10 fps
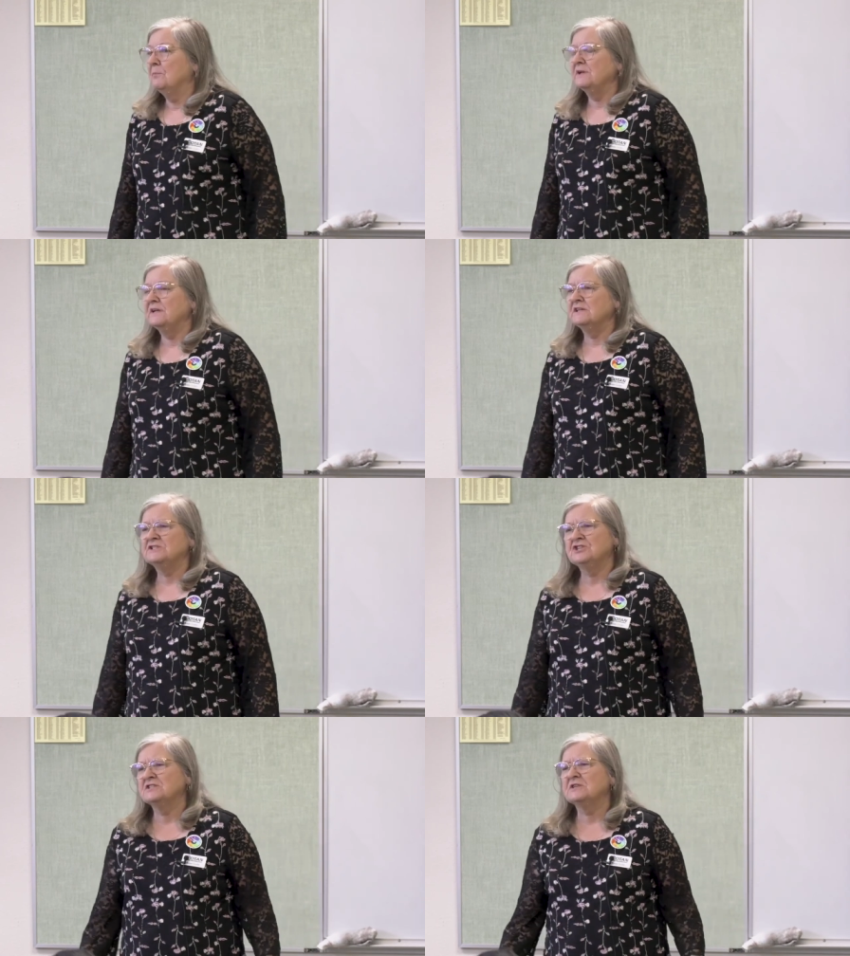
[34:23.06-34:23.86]
But
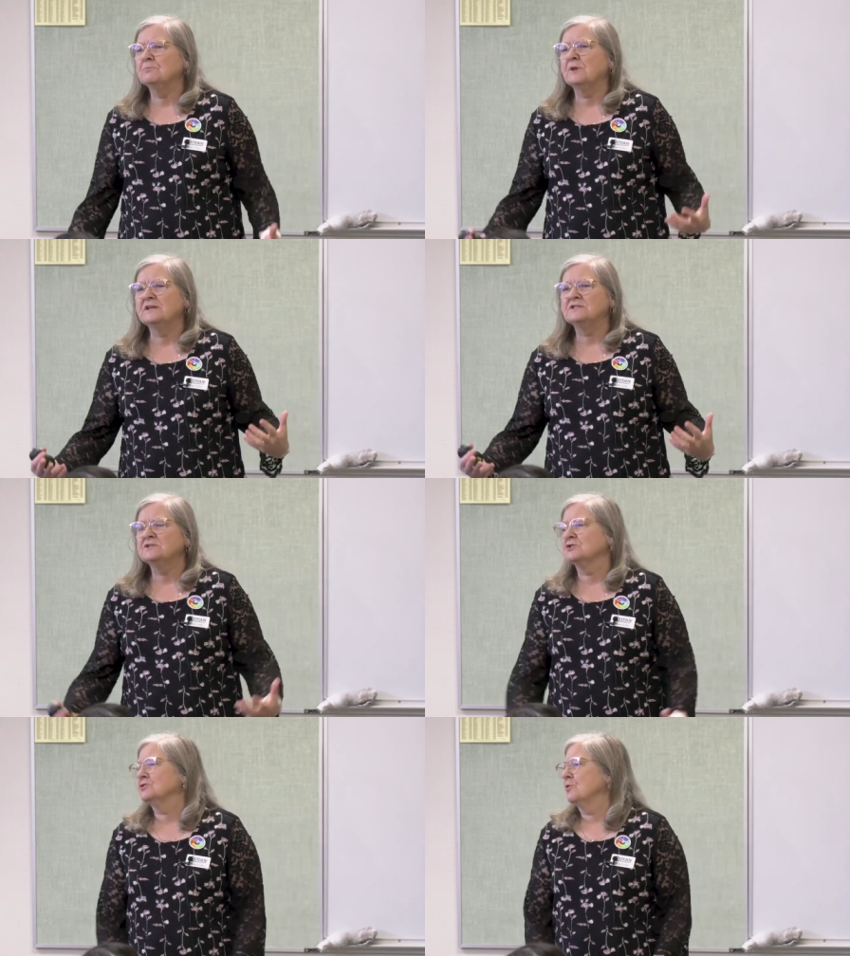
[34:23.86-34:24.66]
it's just a place
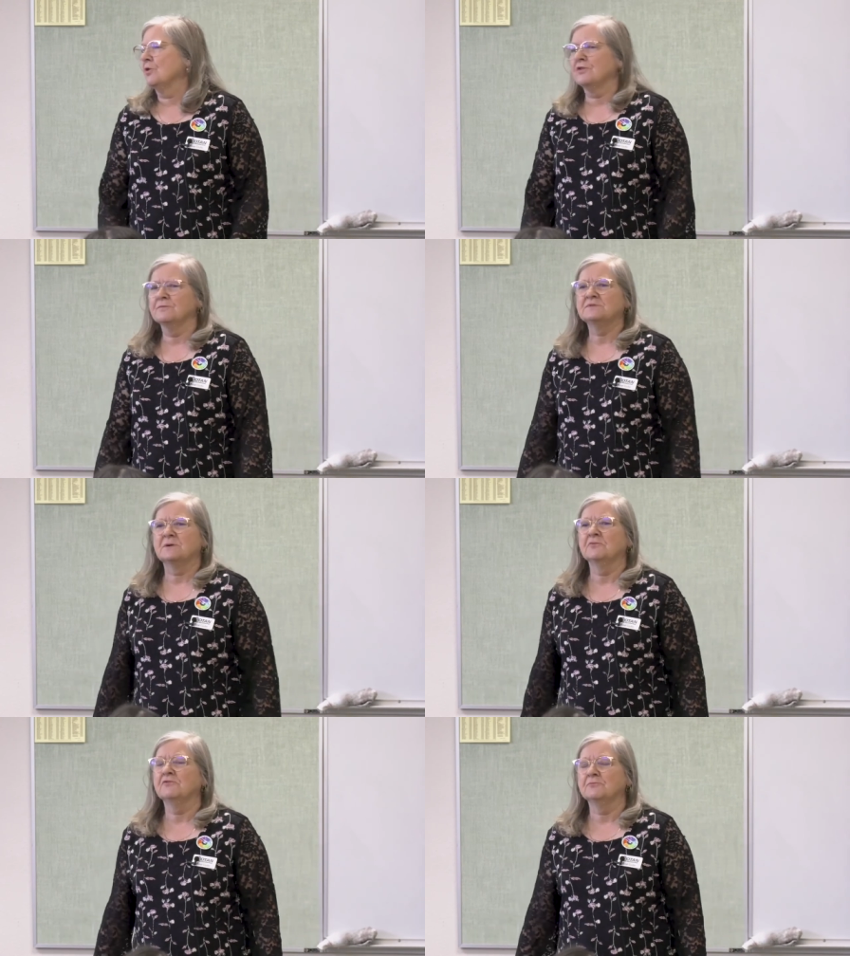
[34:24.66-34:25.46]
to store them.
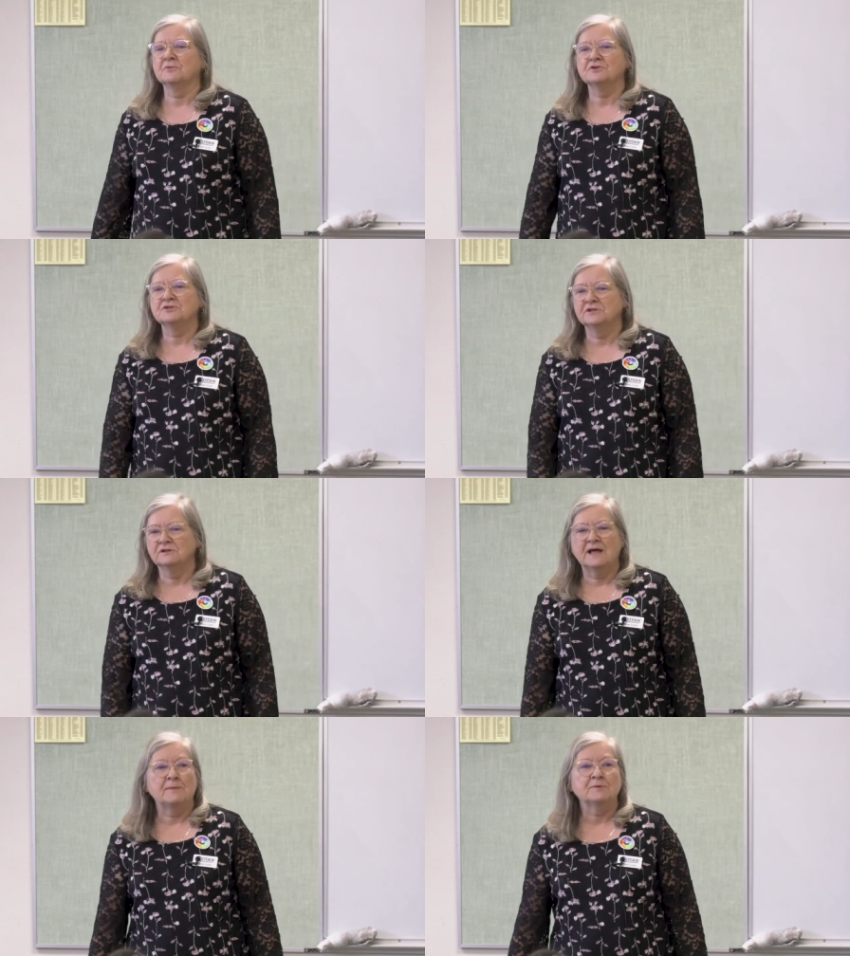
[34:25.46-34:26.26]
Some of them are
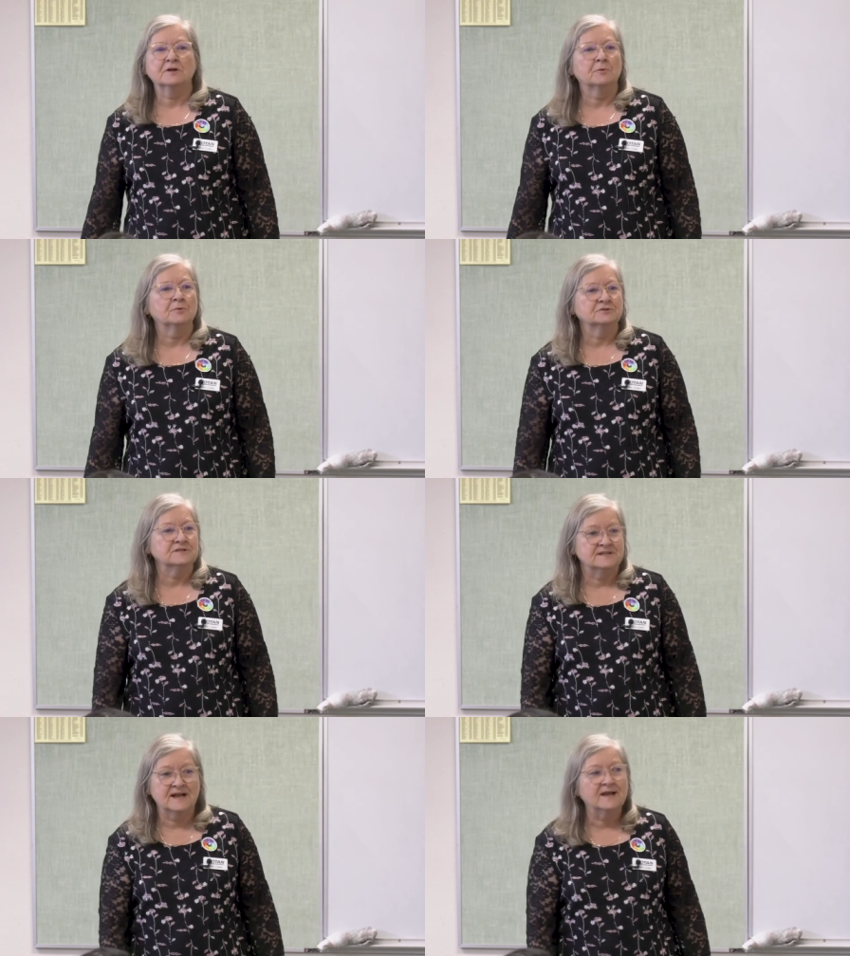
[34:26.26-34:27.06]
still applicable
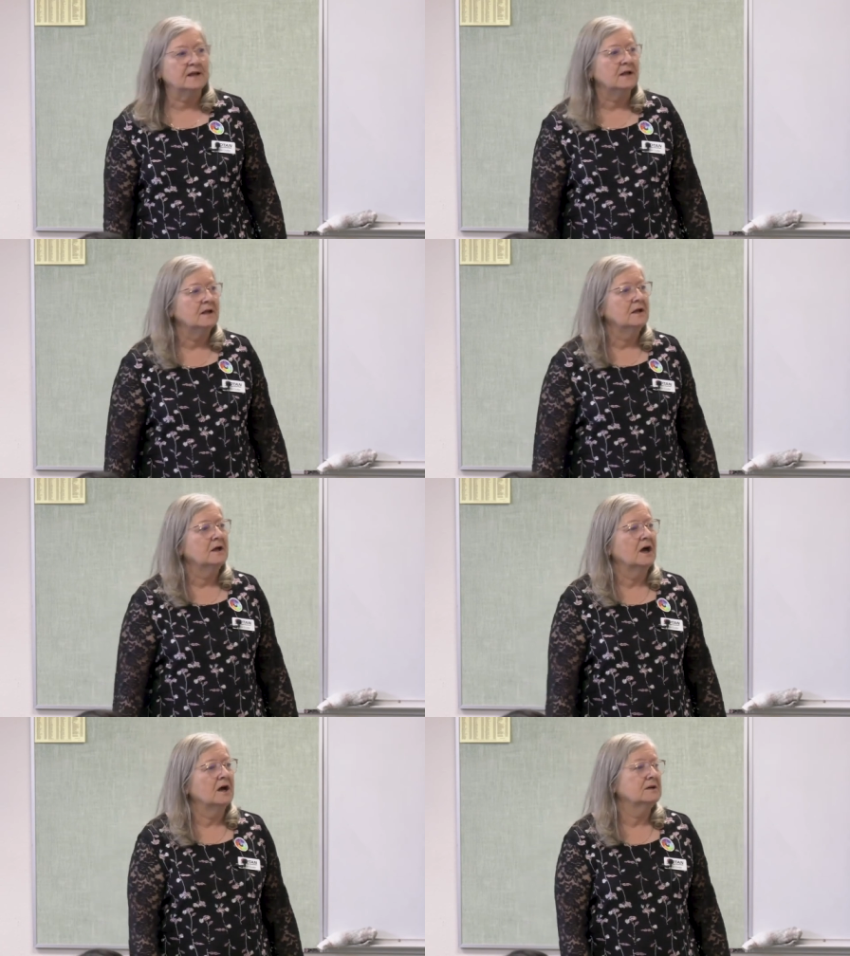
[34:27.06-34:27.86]
today.
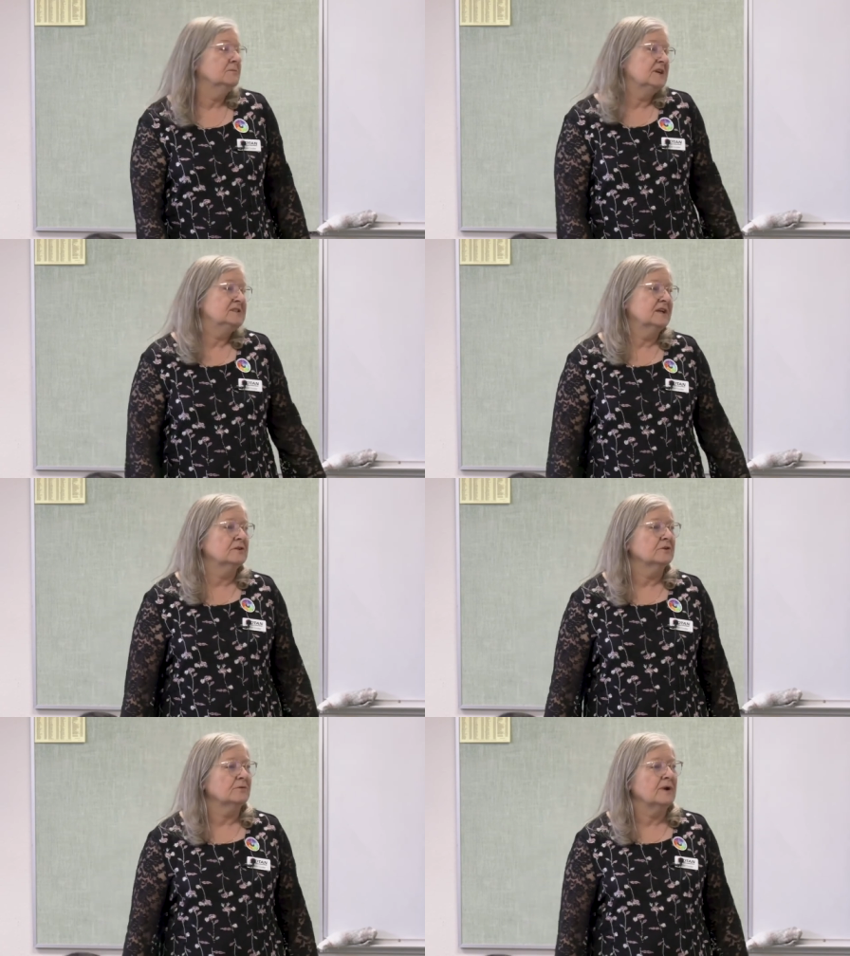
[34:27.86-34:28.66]
Uh, you might take a
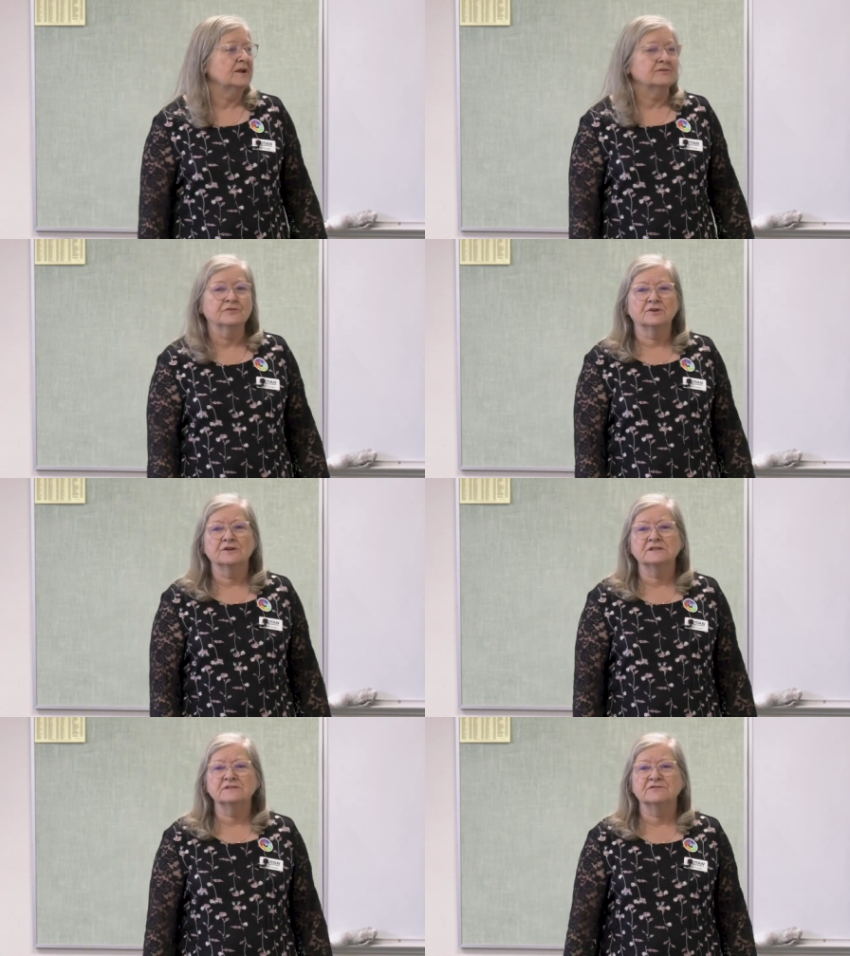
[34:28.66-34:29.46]
look around if you're
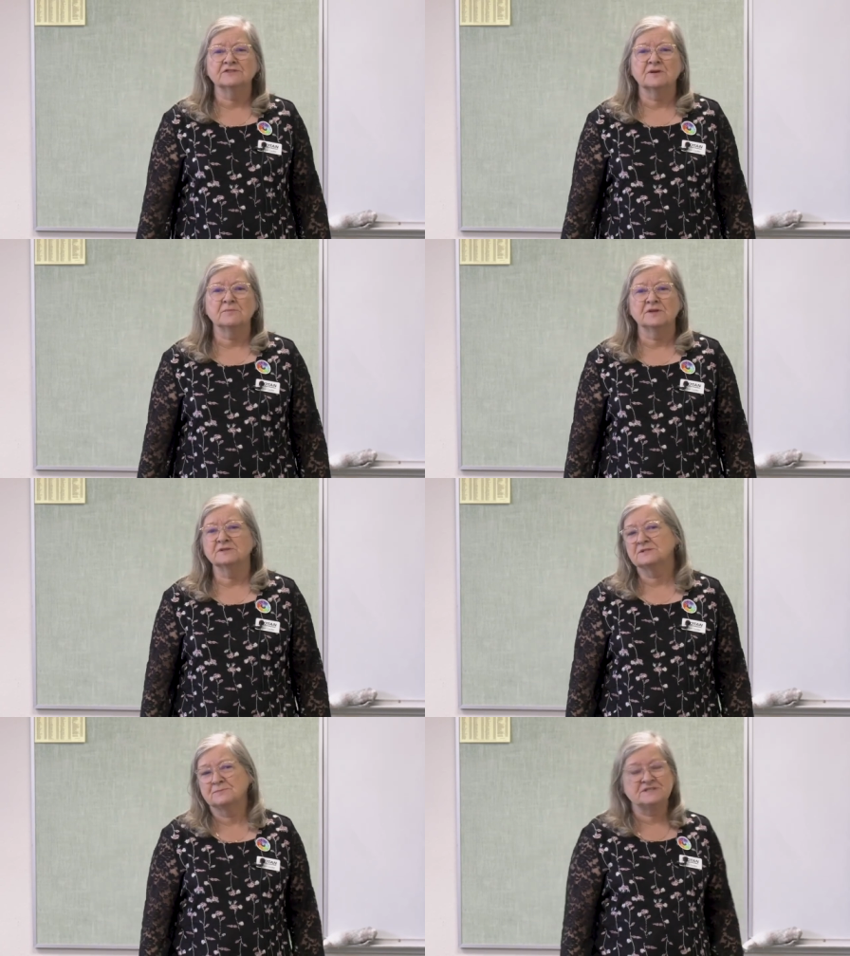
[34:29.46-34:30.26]
looking for something
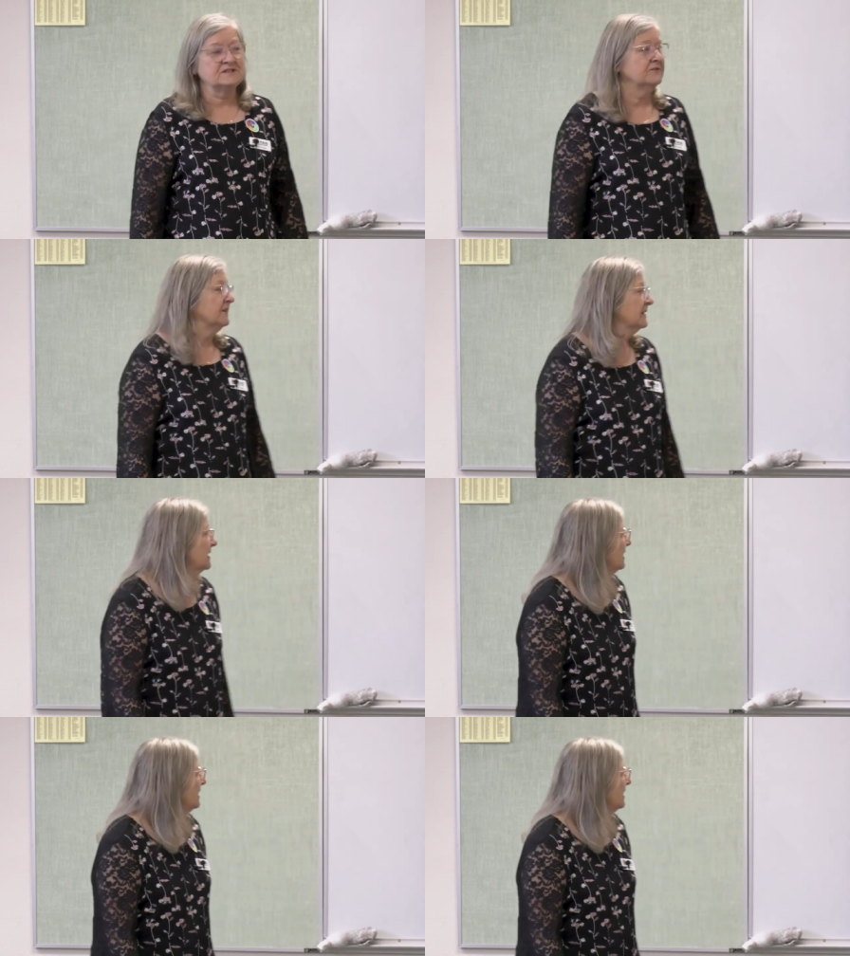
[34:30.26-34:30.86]
specific.